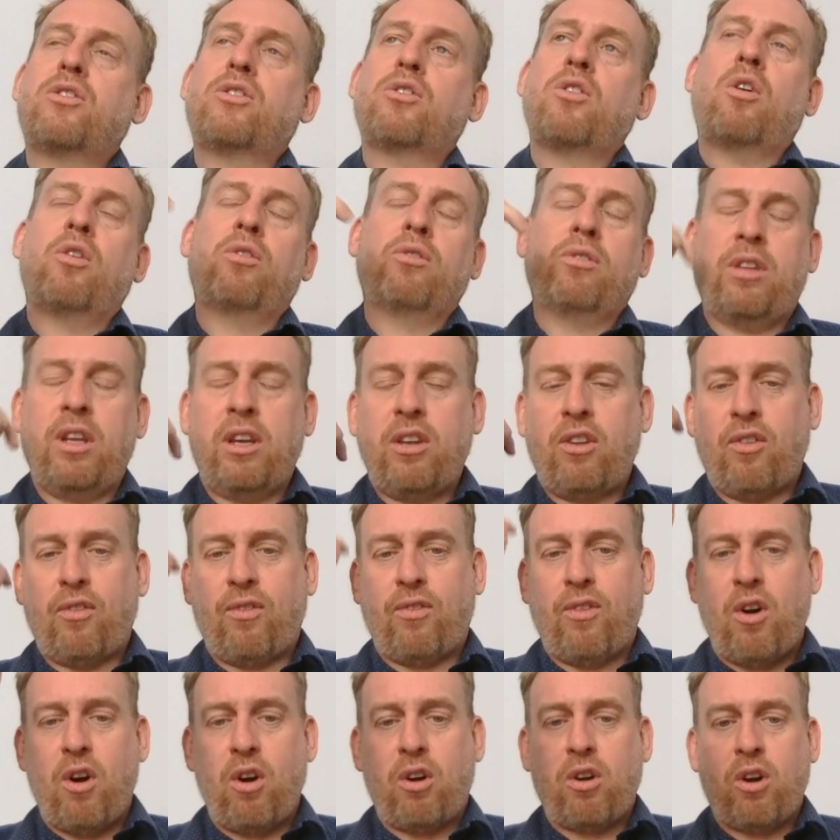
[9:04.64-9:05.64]
song these
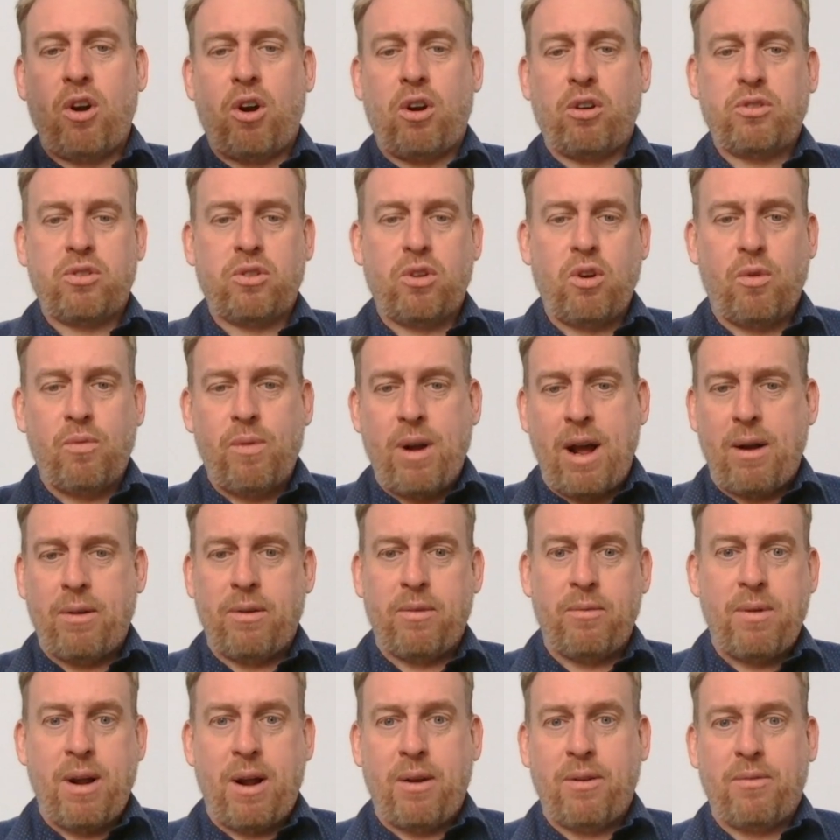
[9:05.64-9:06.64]
4 chords go round
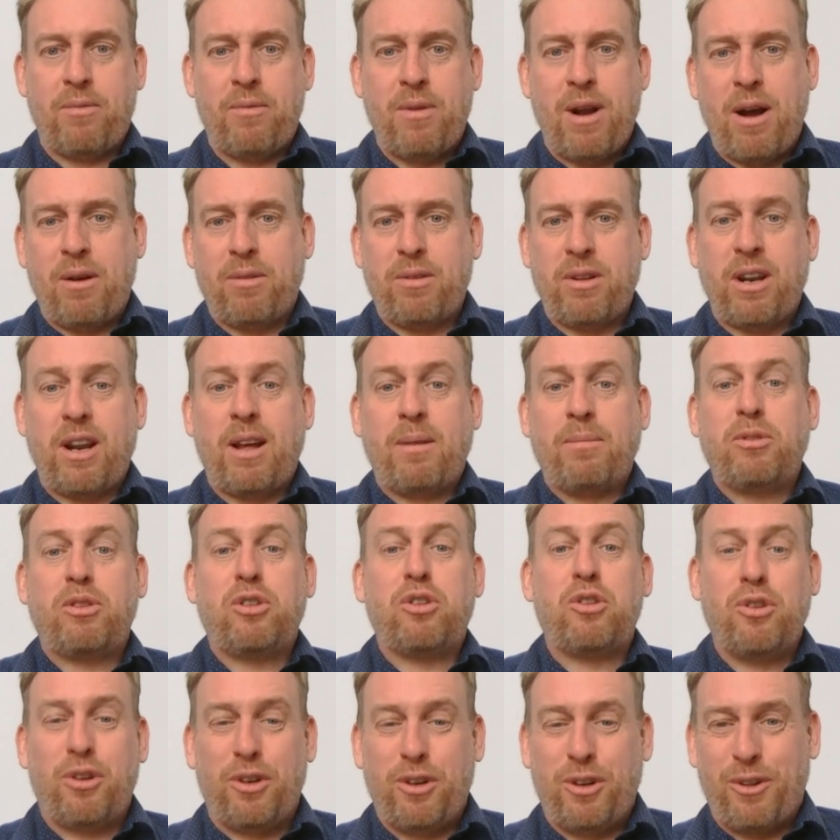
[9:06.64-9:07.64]
and round and round, and I'm
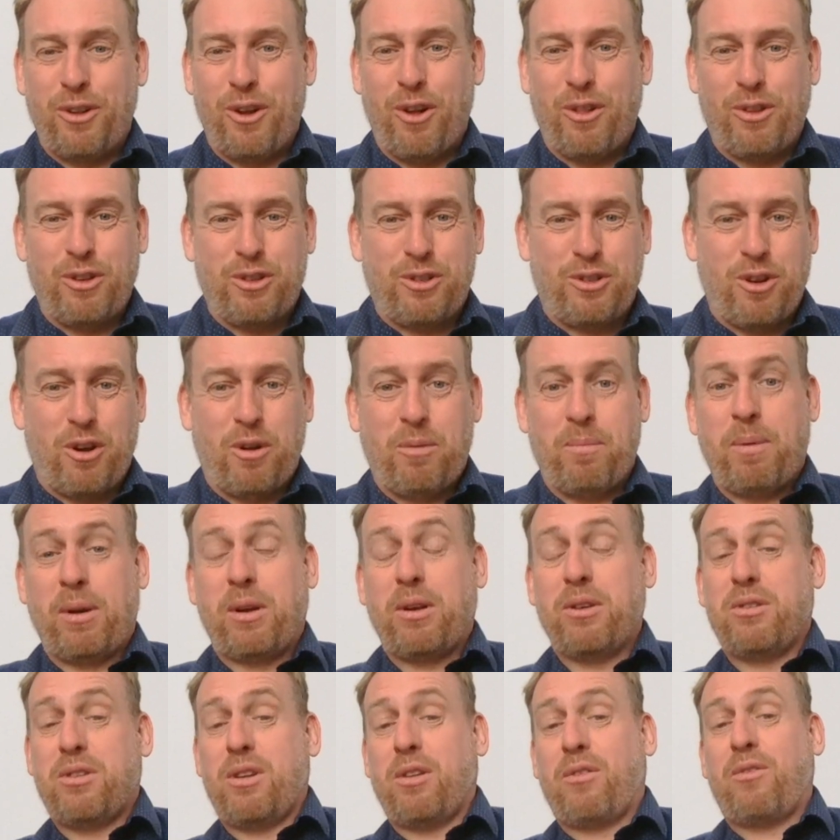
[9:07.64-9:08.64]
sure you'll know the song
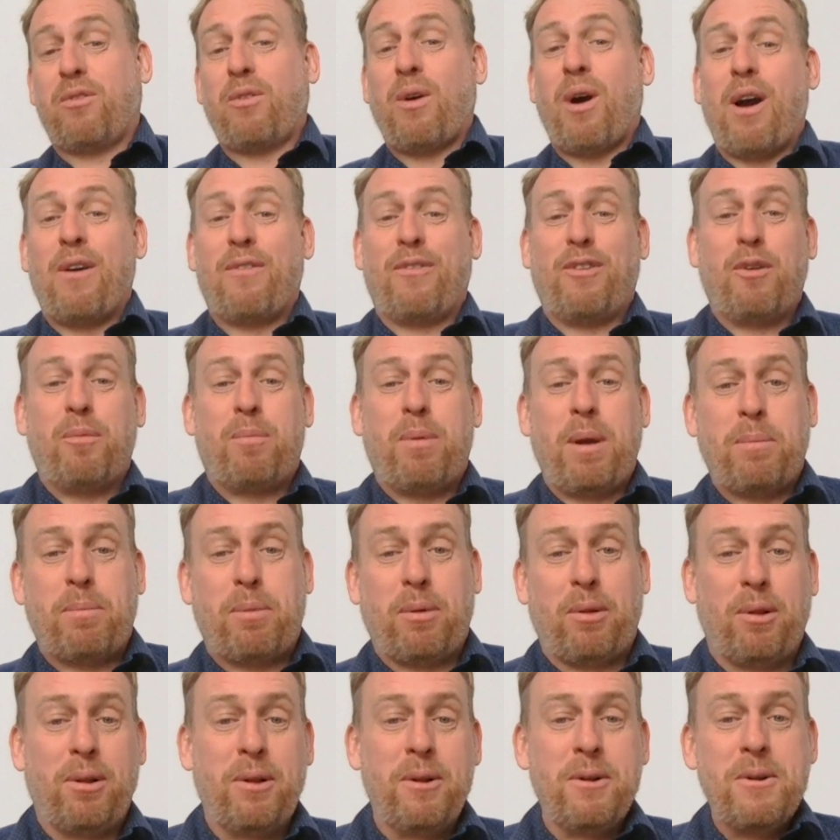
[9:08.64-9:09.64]
because quite a few
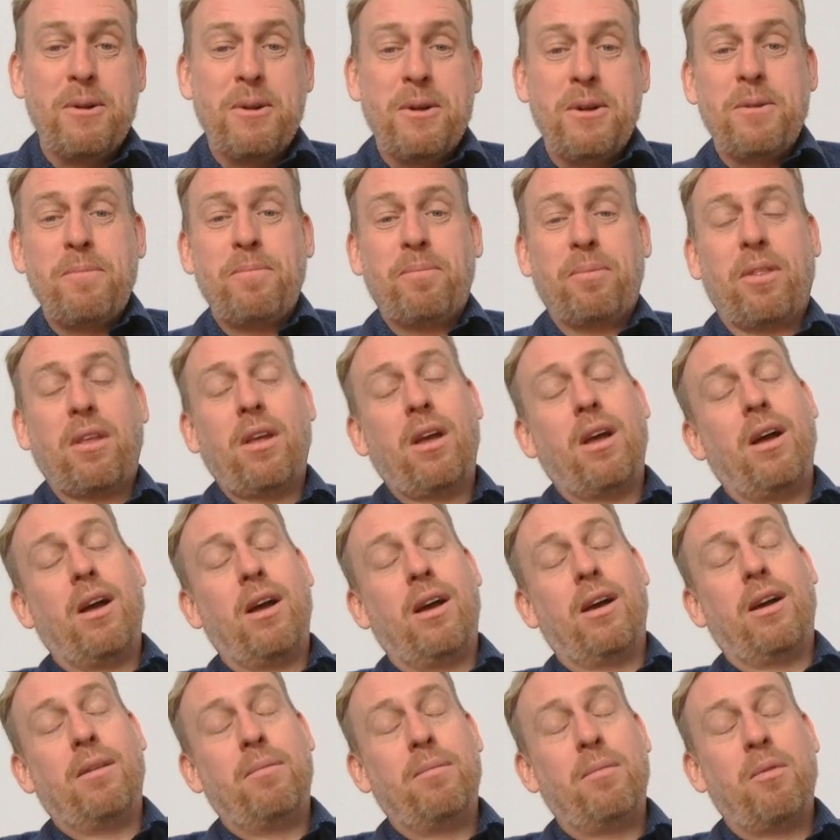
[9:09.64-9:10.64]
people
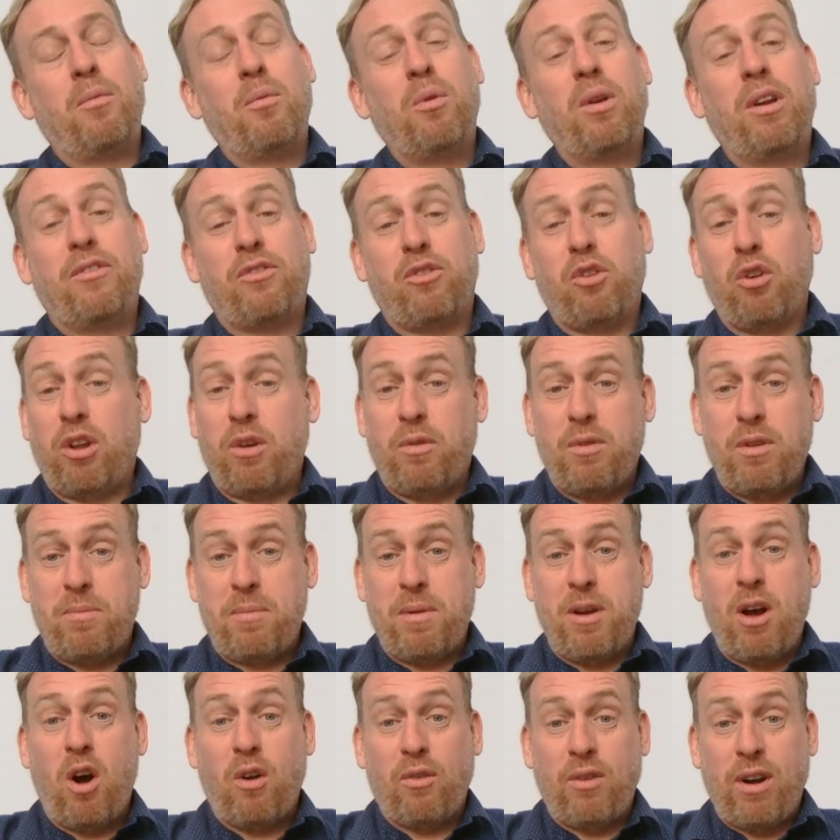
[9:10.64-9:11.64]
will have done it with
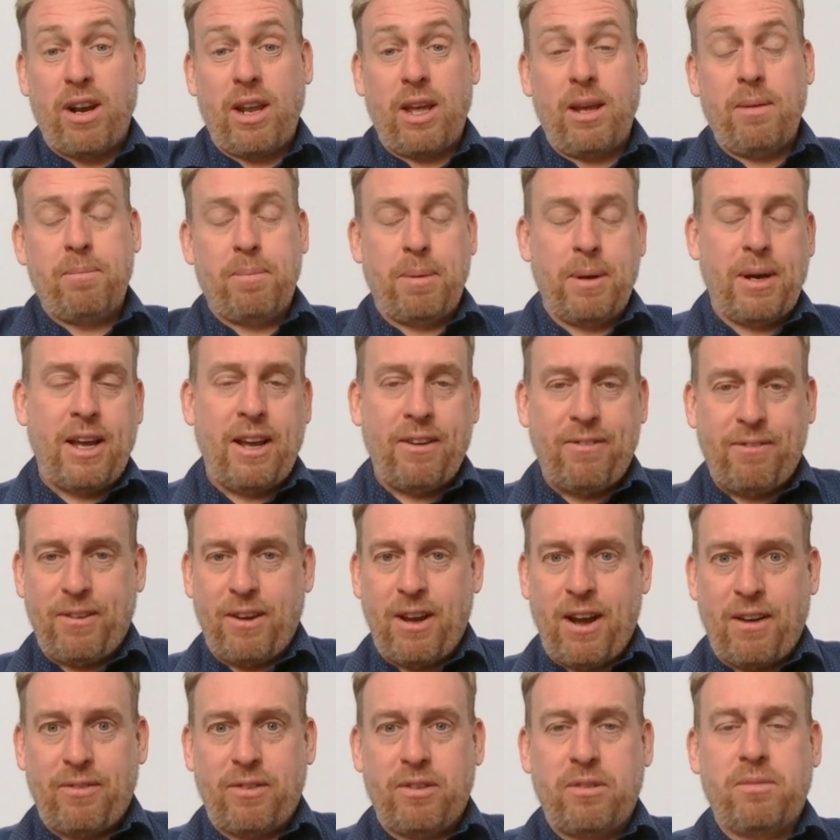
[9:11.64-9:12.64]
me already, but if you
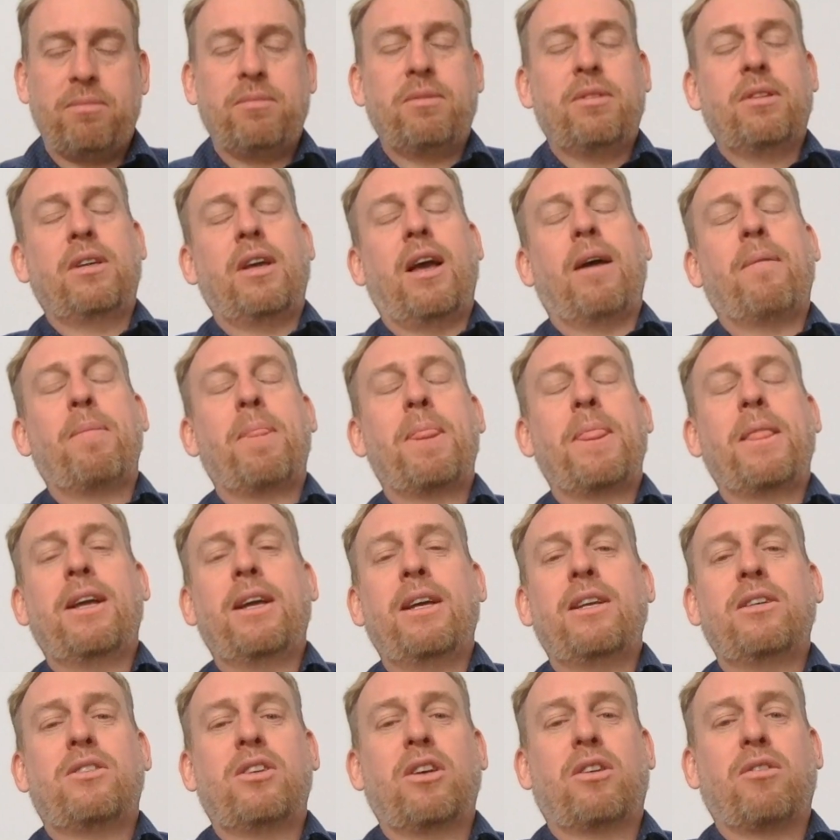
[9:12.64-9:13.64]
haven't, yeah,
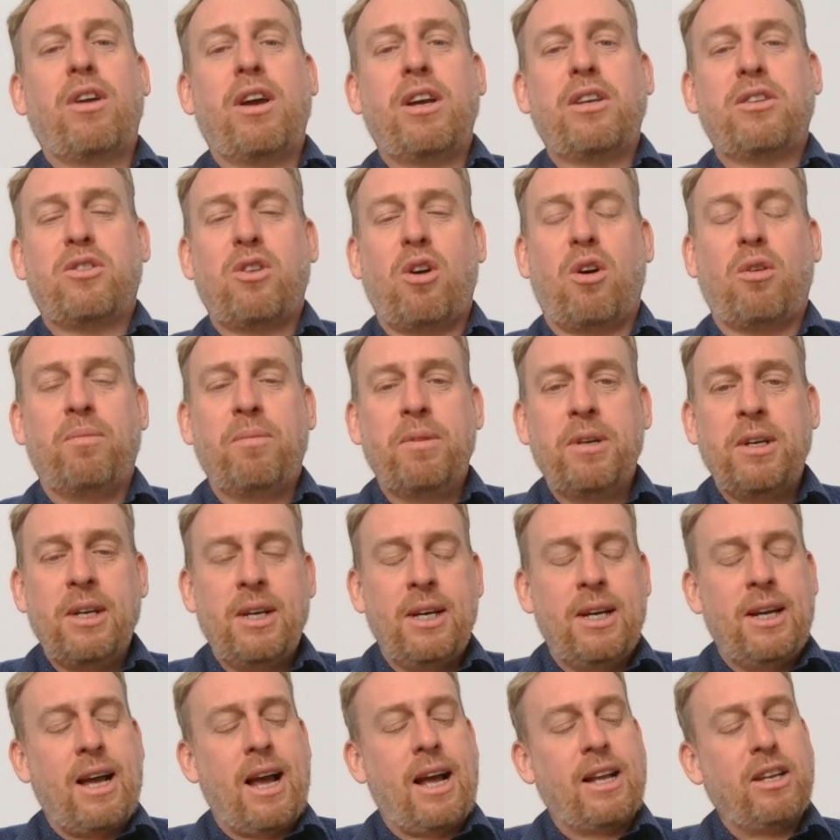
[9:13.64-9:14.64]
it's a great song
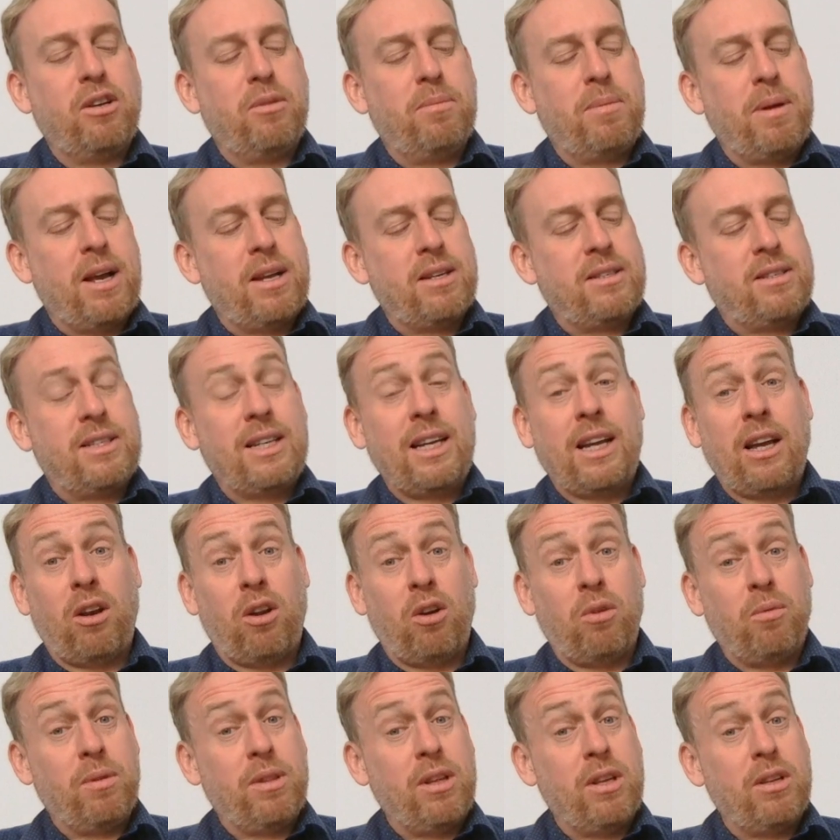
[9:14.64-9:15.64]
and you'll be able to sing
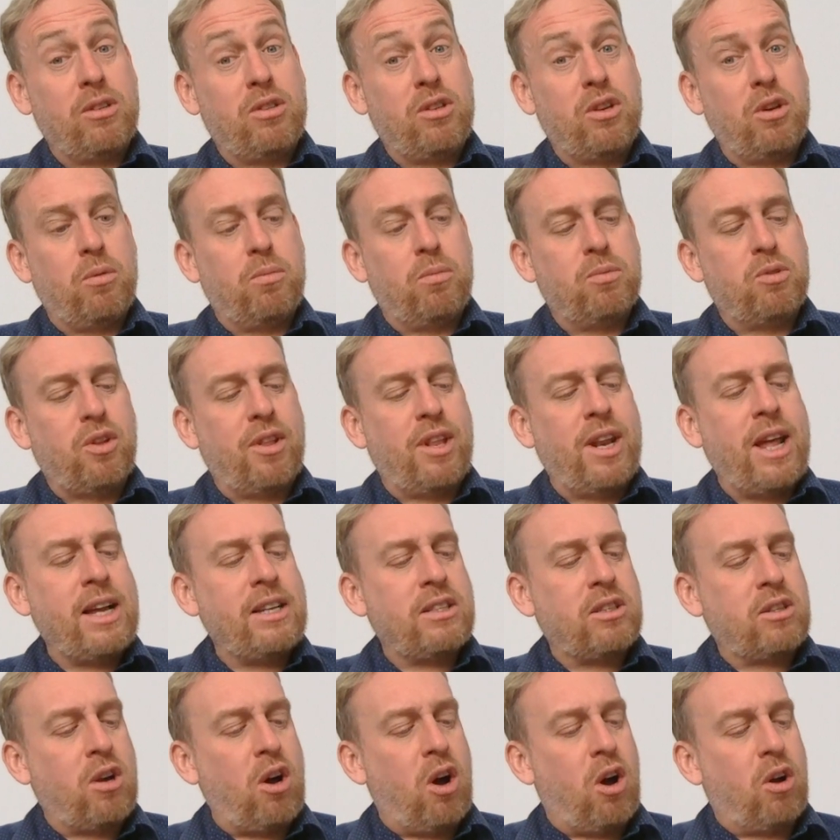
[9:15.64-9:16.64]
along with it too. So the
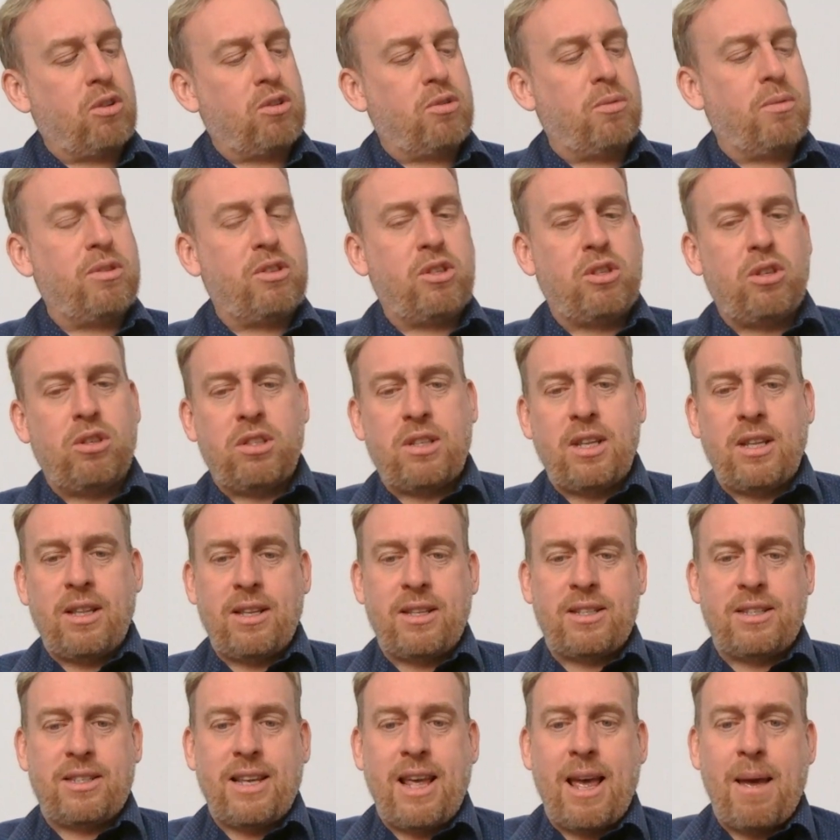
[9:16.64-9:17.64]
next chord, so we're just in the
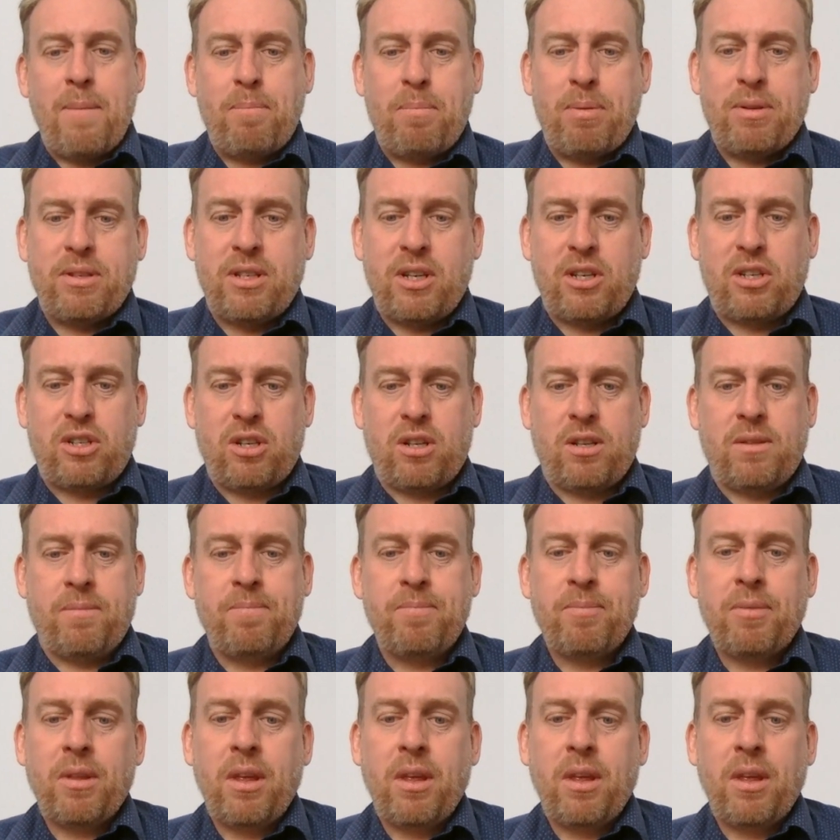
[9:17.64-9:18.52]
same position,